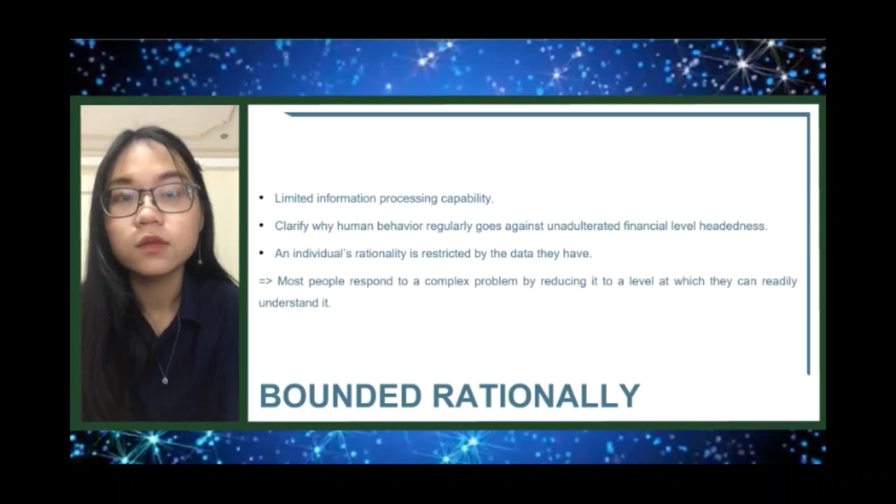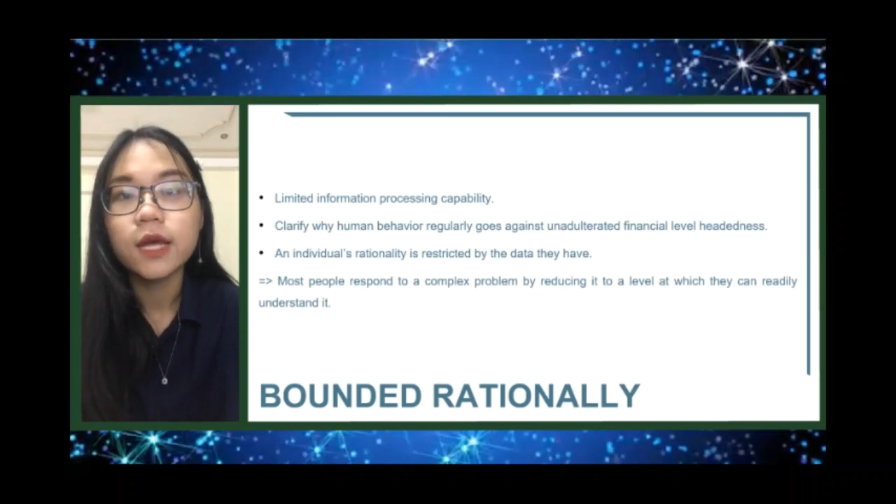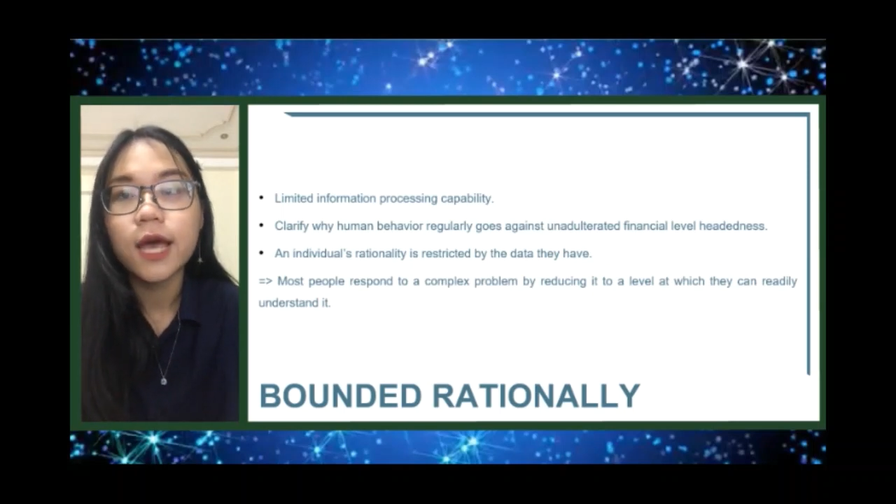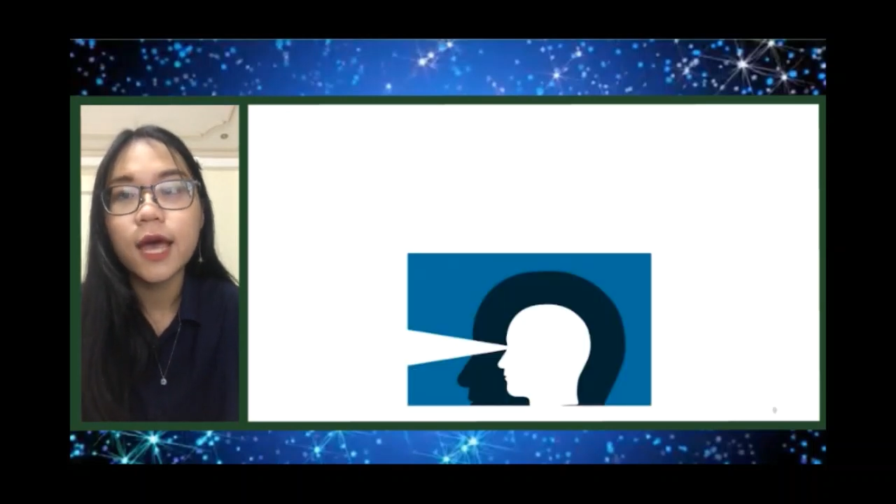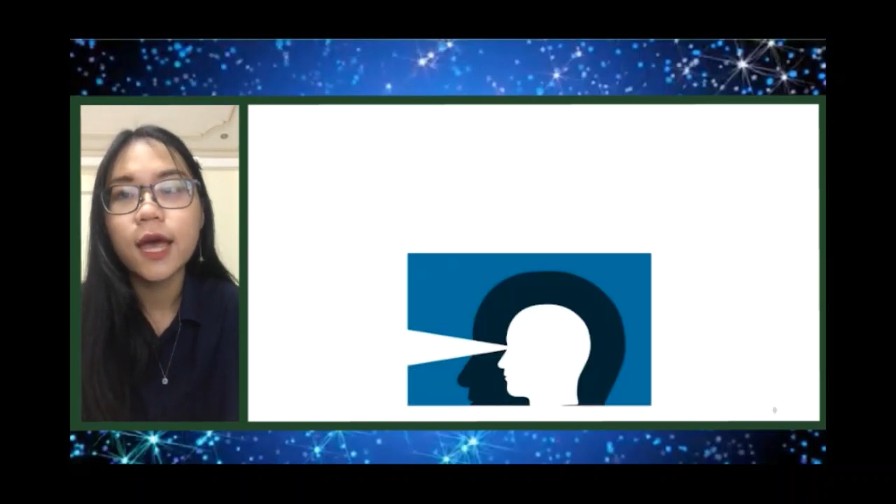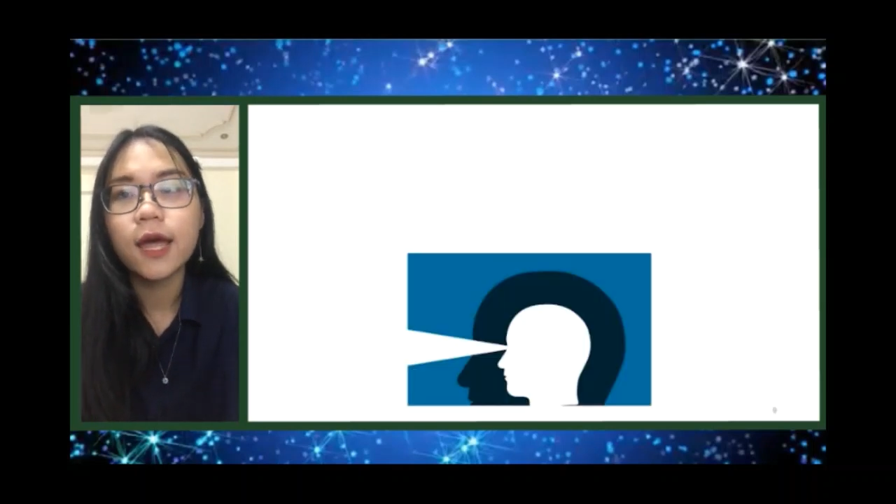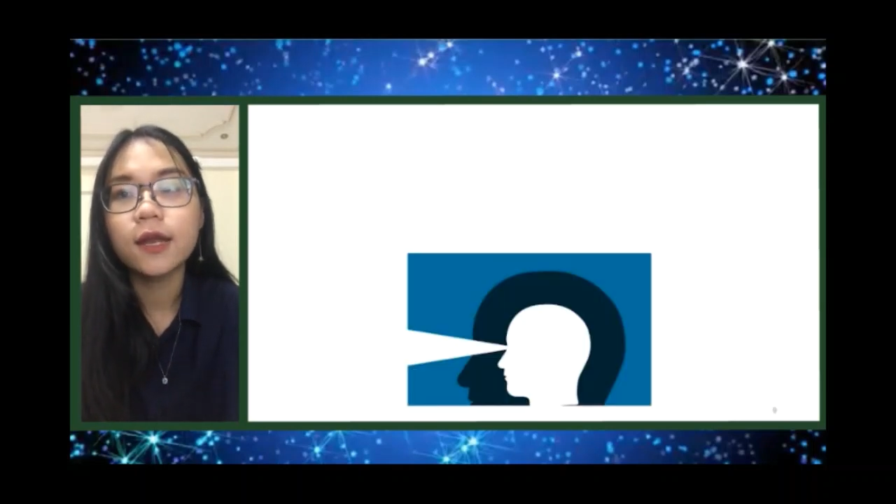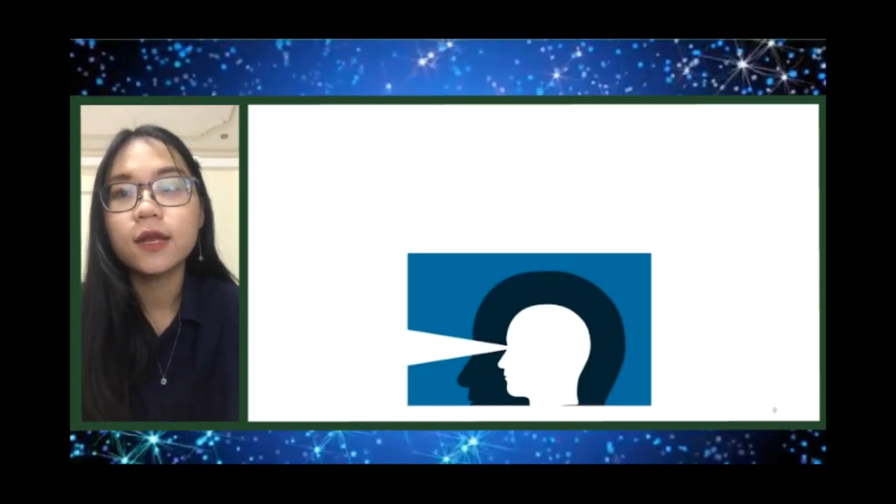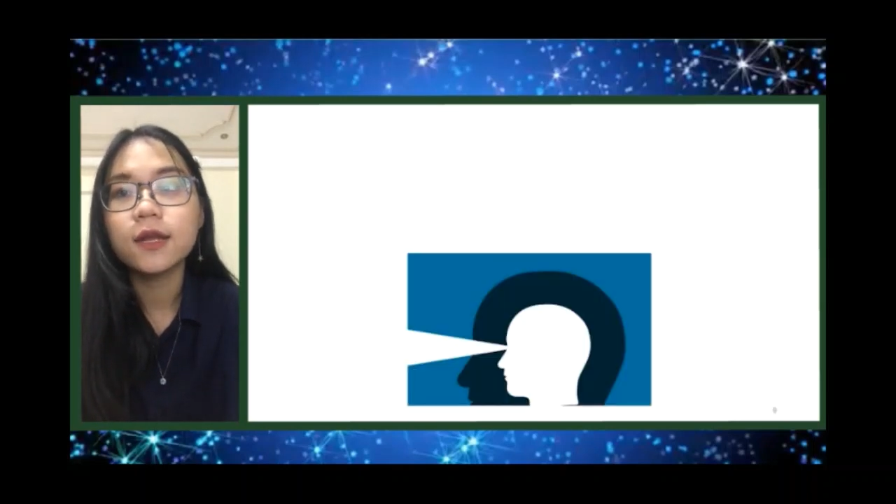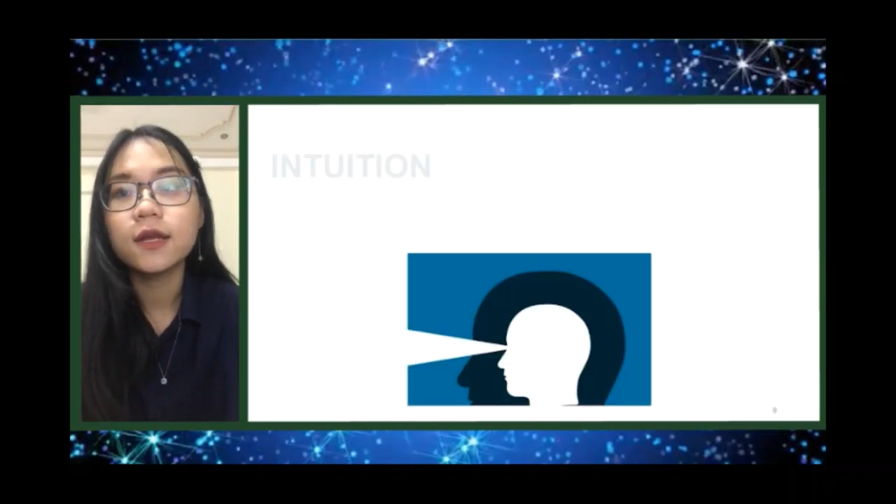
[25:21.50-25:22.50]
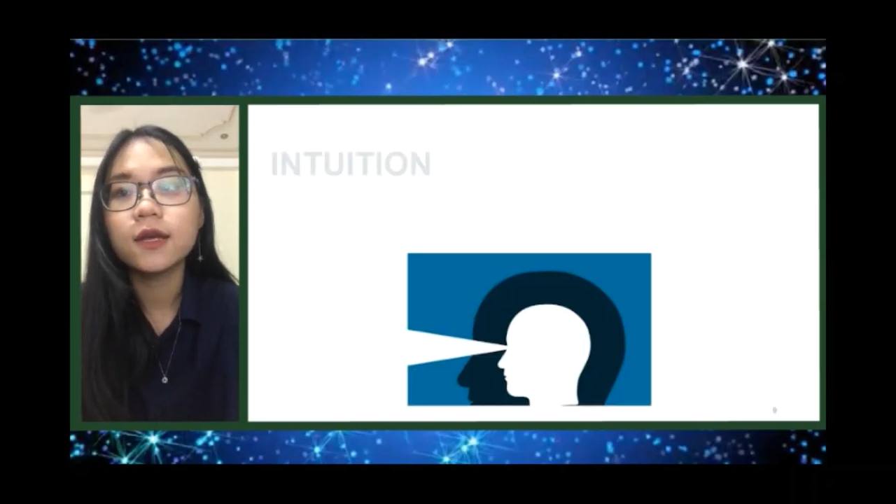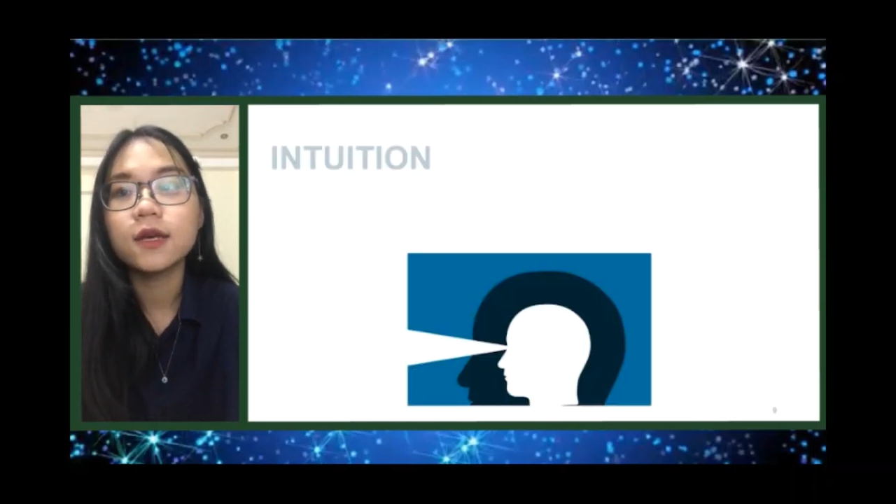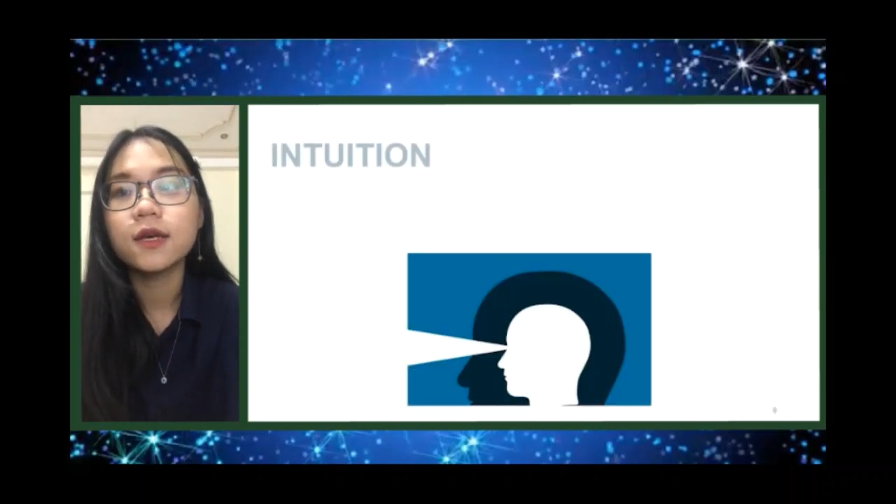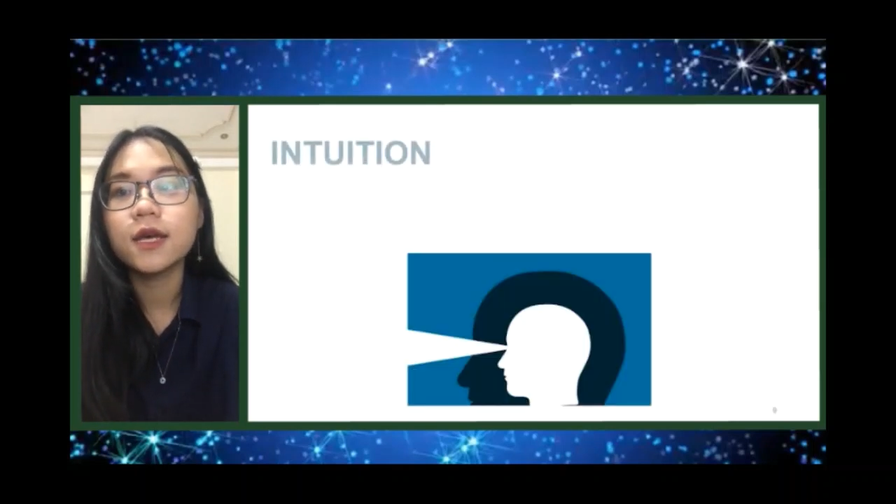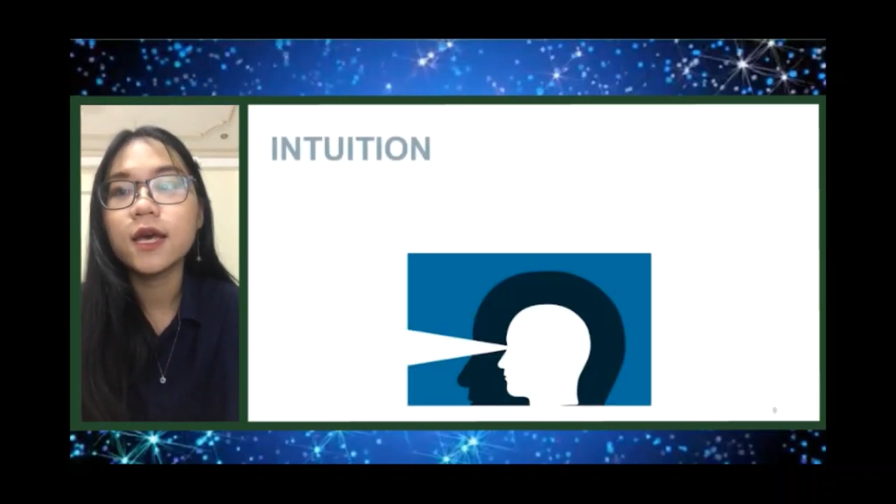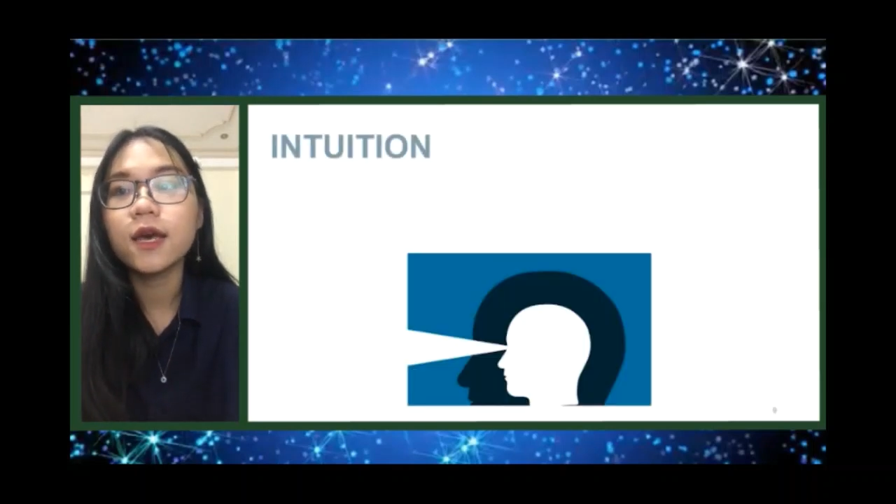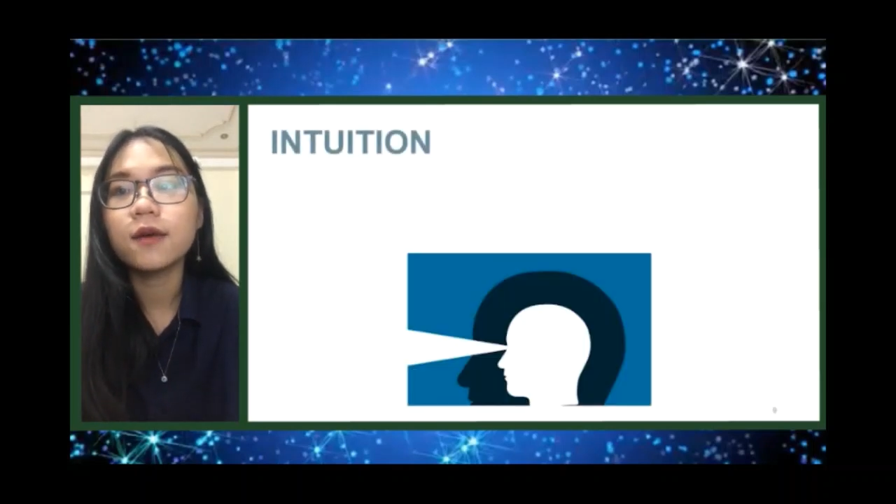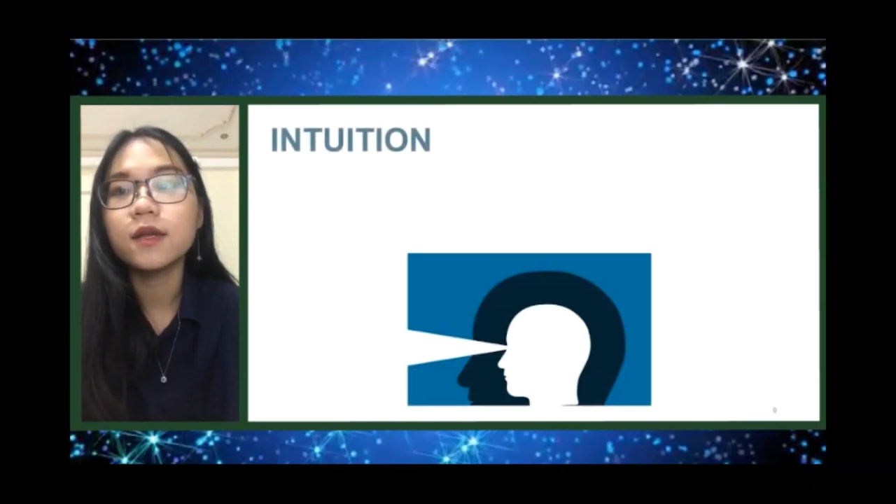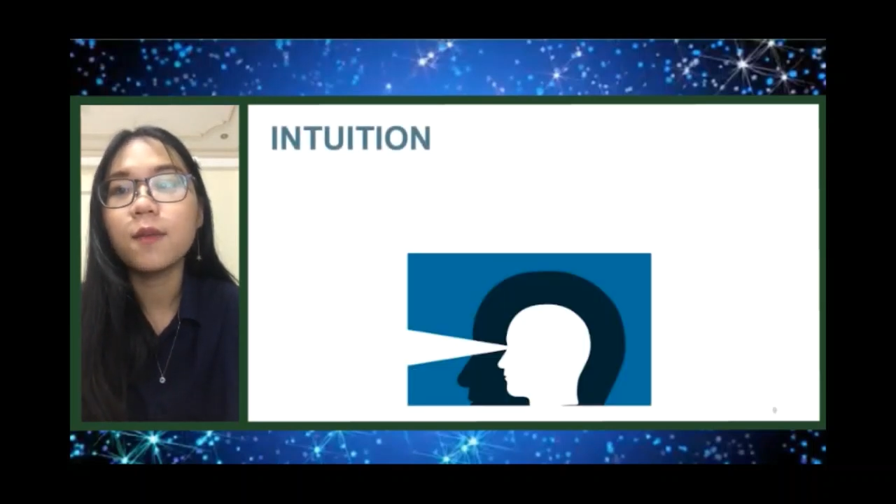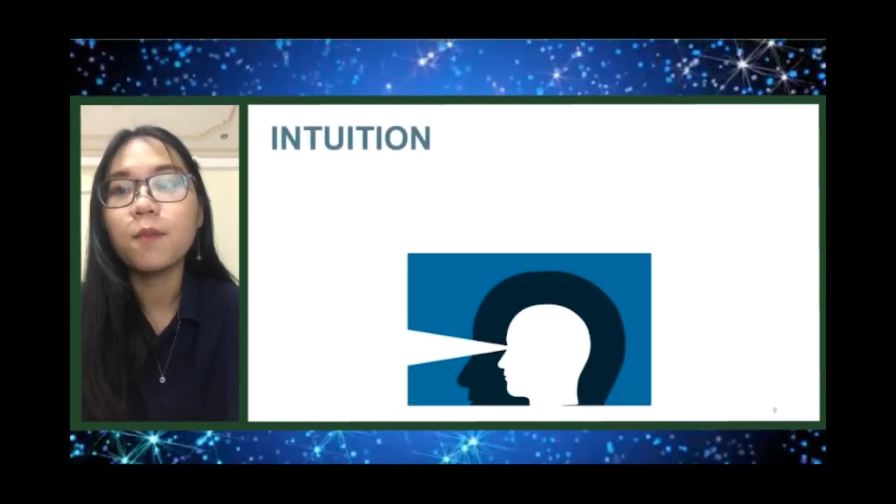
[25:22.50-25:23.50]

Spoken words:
And the